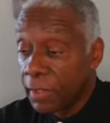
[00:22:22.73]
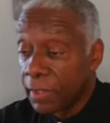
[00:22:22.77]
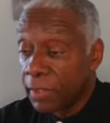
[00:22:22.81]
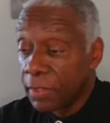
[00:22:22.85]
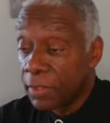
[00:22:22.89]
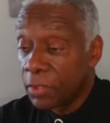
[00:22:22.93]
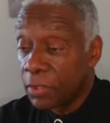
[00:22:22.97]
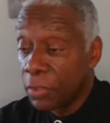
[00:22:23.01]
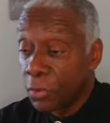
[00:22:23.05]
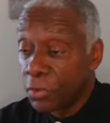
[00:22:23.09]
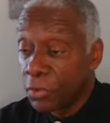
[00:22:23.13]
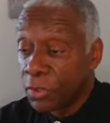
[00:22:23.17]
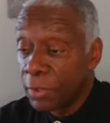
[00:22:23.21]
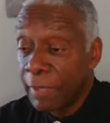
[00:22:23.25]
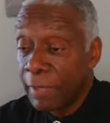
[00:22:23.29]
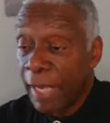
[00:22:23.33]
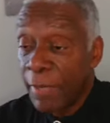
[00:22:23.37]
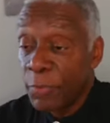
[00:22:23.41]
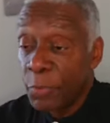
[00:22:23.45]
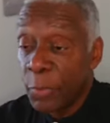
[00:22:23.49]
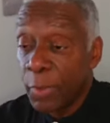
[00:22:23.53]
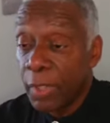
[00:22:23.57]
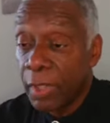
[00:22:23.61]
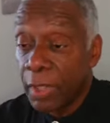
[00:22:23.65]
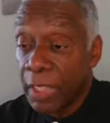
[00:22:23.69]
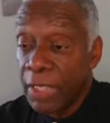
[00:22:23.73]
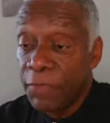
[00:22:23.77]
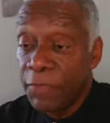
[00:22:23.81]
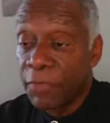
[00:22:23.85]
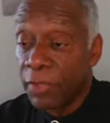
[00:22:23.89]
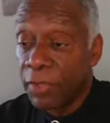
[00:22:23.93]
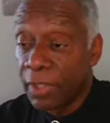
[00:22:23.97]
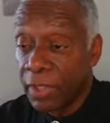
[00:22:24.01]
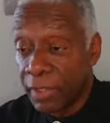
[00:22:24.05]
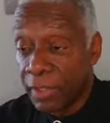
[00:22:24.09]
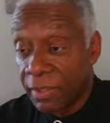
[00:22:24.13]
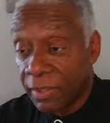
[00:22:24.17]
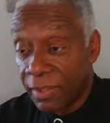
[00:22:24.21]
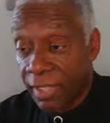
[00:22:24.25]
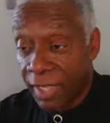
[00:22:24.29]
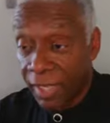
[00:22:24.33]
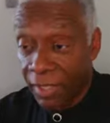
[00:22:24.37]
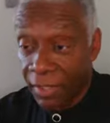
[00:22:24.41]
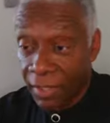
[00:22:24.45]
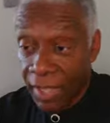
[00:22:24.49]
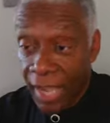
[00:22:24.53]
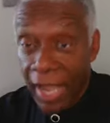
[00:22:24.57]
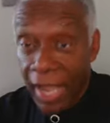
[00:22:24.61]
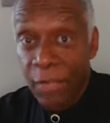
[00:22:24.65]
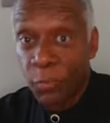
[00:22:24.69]
So sometimes we gleefully say,
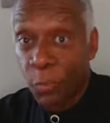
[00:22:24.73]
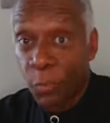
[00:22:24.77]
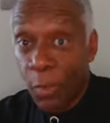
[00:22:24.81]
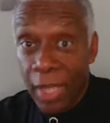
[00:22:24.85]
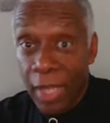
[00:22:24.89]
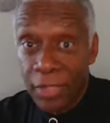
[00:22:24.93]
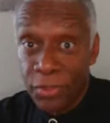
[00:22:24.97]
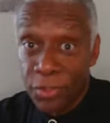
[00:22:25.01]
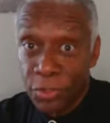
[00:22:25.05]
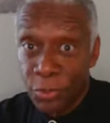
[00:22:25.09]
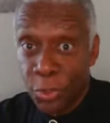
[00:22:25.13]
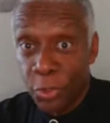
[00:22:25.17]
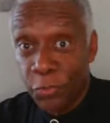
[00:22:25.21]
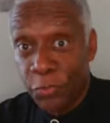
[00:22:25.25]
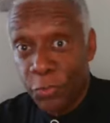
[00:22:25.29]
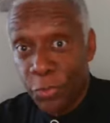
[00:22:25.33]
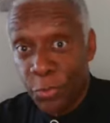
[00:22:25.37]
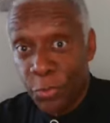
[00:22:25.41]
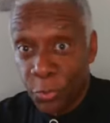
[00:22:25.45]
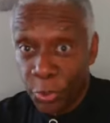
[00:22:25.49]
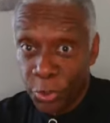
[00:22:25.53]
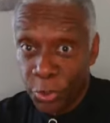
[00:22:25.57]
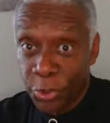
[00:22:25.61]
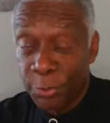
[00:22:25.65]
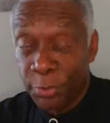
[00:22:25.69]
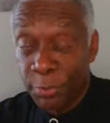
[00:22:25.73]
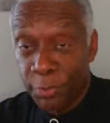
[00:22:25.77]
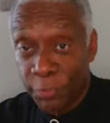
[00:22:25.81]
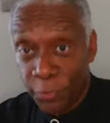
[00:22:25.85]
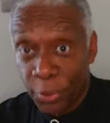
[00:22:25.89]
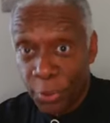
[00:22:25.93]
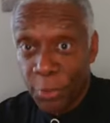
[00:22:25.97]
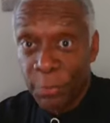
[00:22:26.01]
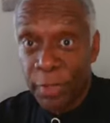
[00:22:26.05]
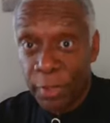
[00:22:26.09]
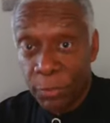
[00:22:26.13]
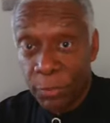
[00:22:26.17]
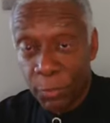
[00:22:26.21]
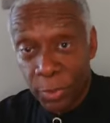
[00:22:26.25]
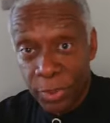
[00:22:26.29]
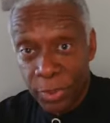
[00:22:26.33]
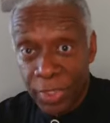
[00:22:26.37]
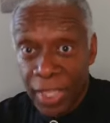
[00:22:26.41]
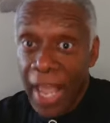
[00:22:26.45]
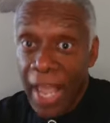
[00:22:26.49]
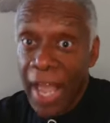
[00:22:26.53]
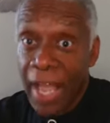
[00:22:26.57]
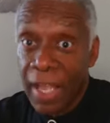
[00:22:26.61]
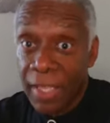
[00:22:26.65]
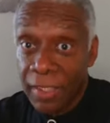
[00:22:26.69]
God watches over his word to perform it. Well,
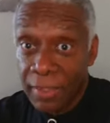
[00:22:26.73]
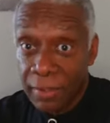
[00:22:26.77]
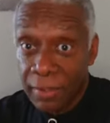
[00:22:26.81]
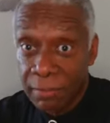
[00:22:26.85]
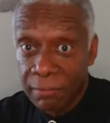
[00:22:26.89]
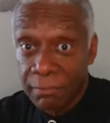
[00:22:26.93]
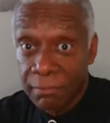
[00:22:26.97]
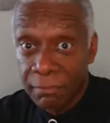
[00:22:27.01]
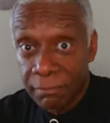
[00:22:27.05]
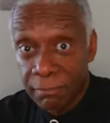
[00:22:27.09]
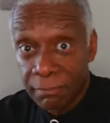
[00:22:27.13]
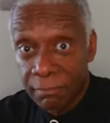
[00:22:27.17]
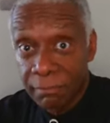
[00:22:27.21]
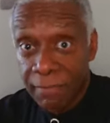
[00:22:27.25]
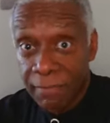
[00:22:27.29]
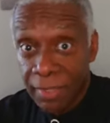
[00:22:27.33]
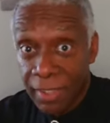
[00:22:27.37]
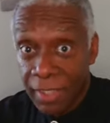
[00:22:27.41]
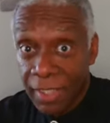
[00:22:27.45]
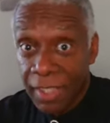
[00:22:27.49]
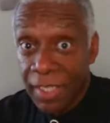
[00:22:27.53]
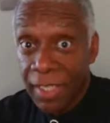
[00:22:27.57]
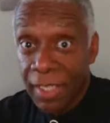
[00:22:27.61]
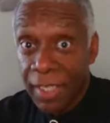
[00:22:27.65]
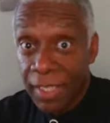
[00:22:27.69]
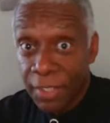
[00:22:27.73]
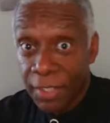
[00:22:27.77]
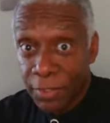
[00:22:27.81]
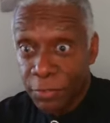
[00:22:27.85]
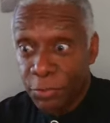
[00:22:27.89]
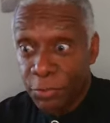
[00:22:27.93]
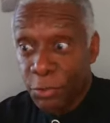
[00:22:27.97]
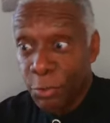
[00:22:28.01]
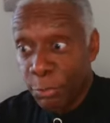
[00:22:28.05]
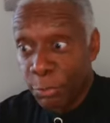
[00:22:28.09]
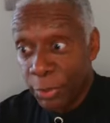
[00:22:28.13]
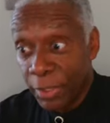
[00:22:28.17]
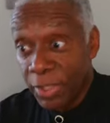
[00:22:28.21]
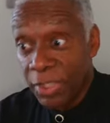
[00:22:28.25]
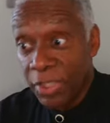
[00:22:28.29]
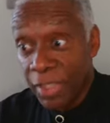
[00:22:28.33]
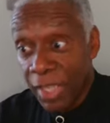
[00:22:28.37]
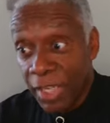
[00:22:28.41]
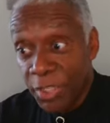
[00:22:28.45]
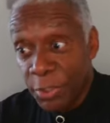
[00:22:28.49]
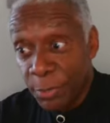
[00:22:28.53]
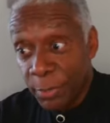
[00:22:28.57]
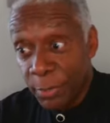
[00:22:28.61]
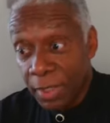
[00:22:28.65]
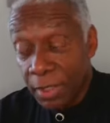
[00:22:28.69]
yeah, to bring
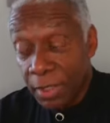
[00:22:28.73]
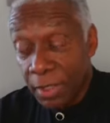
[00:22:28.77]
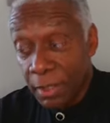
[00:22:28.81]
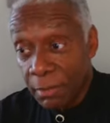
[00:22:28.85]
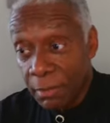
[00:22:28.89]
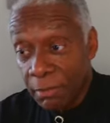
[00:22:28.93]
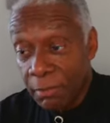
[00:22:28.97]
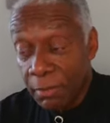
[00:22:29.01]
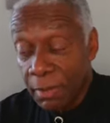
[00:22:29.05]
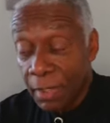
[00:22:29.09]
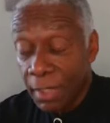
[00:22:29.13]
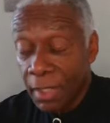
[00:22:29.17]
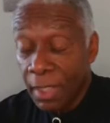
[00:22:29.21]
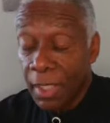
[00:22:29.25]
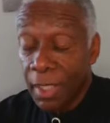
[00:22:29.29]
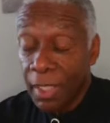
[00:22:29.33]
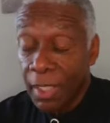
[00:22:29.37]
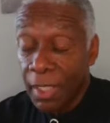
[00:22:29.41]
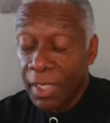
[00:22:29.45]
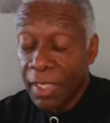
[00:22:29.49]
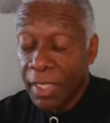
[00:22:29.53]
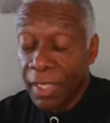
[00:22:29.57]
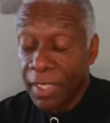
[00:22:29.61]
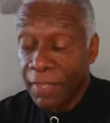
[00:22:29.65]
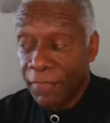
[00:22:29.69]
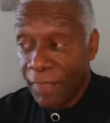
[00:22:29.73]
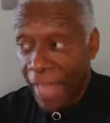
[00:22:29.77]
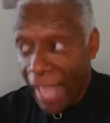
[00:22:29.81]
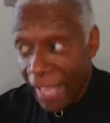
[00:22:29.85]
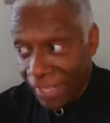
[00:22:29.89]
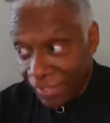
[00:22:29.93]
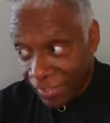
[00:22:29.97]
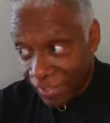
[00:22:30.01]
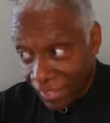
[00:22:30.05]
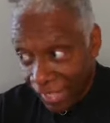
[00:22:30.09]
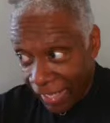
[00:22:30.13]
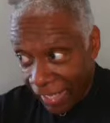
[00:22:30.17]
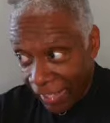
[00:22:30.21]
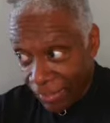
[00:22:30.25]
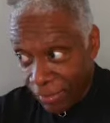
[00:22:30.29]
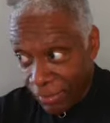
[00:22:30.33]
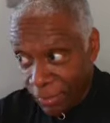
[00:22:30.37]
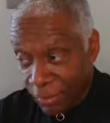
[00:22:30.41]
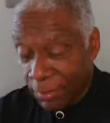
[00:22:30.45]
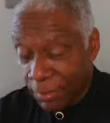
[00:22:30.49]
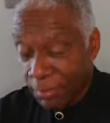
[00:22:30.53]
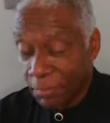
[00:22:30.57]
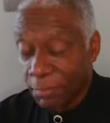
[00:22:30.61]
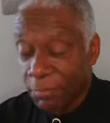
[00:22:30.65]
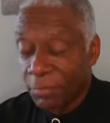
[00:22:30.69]
judgment in that
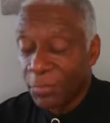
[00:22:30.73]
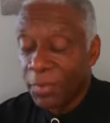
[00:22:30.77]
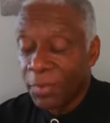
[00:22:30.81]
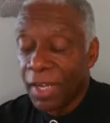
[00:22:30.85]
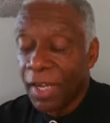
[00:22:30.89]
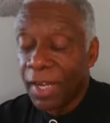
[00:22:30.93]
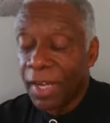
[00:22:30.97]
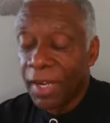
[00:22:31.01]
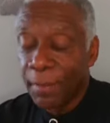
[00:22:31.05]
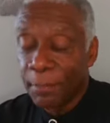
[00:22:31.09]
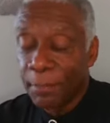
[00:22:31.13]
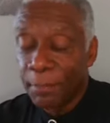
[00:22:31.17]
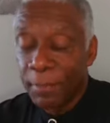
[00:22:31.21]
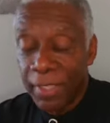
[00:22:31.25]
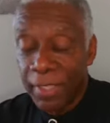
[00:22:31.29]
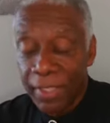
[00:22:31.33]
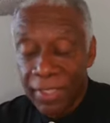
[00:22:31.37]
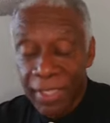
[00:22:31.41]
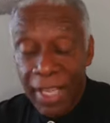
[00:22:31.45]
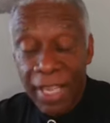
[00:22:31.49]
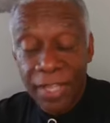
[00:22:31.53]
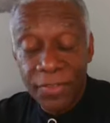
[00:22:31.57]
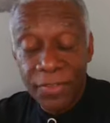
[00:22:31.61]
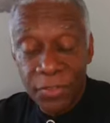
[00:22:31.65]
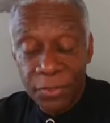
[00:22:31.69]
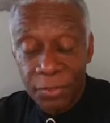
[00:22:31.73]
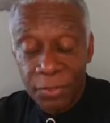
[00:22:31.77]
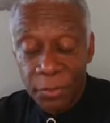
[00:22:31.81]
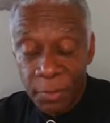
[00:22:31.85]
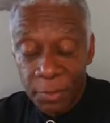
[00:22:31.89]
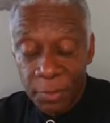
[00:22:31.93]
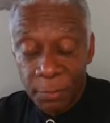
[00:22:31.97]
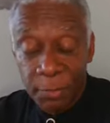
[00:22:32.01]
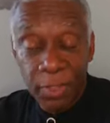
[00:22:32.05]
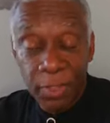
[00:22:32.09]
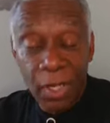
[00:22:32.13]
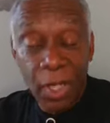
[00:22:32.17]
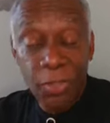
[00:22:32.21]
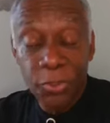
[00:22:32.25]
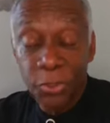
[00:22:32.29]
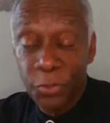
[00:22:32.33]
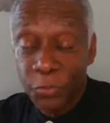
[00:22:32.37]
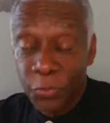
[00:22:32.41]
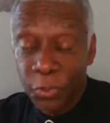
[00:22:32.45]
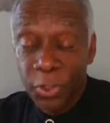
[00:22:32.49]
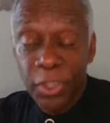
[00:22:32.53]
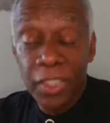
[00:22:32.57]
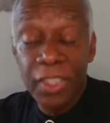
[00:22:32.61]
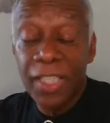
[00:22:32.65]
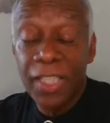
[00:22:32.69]
case. But yes, but also
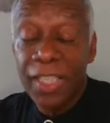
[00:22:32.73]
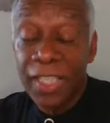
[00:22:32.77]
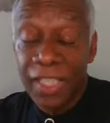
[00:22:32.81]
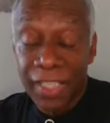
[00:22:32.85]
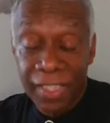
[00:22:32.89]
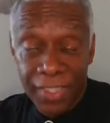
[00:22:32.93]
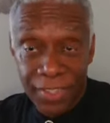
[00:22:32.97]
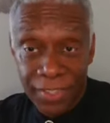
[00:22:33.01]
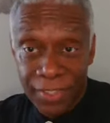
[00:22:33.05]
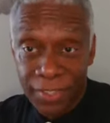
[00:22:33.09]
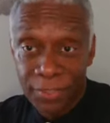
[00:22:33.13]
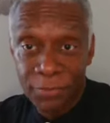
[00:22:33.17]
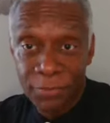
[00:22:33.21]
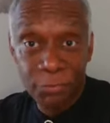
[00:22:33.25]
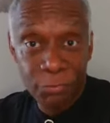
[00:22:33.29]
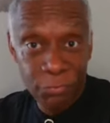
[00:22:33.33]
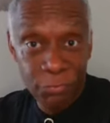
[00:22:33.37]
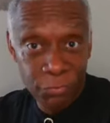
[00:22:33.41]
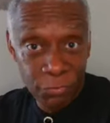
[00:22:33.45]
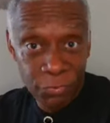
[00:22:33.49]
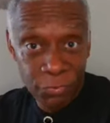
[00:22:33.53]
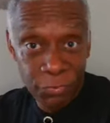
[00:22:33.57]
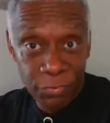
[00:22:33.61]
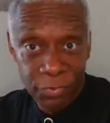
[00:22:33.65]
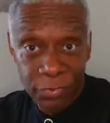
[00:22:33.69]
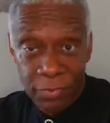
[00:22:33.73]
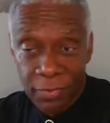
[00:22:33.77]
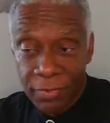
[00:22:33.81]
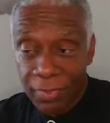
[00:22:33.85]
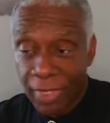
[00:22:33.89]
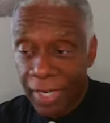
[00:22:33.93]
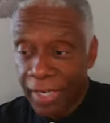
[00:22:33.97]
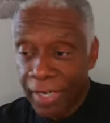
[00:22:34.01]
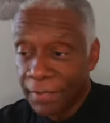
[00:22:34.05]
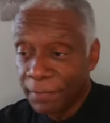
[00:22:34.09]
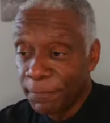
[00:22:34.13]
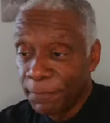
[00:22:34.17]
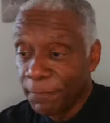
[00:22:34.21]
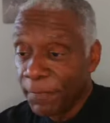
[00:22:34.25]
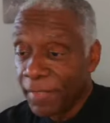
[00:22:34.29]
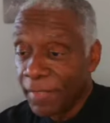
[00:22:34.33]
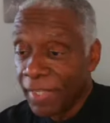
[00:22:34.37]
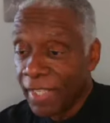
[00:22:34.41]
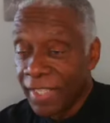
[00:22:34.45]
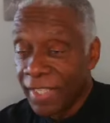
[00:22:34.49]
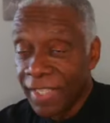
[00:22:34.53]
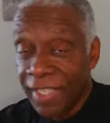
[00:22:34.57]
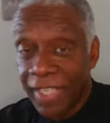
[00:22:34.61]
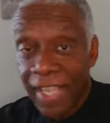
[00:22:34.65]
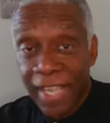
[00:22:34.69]
for good things, right?
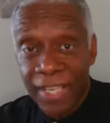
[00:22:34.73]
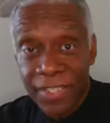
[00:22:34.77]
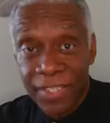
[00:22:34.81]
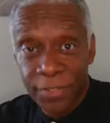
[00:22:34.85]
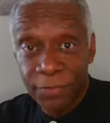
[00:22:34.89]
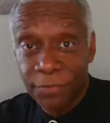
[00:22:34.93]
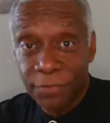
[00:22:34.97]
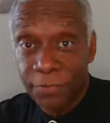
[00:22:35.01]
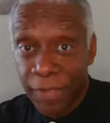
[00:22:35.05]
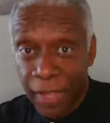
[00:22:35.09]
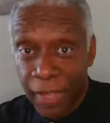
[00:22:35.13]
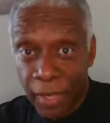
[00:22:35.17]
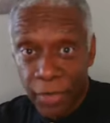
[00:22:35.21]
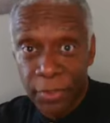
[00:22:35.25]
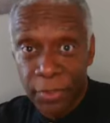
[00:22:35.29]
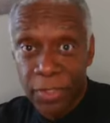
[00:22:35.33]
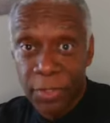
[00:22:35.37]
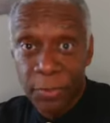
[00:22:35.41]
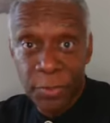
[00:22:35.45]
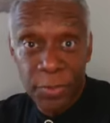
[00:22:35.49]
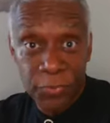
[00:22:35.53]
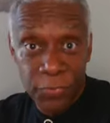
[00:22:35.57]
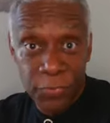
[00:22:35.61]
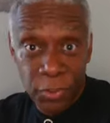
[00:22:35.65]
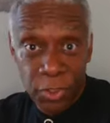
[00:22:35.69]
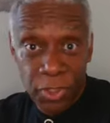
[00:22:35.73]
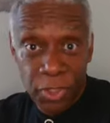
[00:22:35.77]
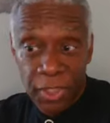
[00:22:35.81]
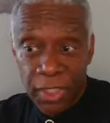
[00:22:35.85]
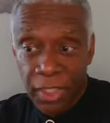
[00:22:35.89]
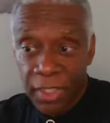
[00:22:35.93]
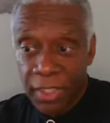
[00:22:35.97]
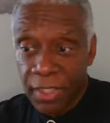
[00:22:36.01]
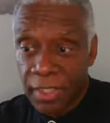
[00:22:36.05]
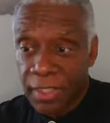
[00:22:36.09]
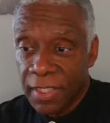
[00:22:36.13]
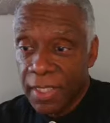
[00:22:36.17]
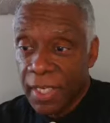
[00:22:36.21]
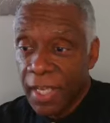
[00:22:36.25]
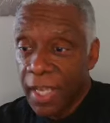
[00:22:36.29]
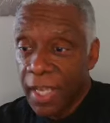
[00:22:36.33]
In the case of Aaron, it was for good things.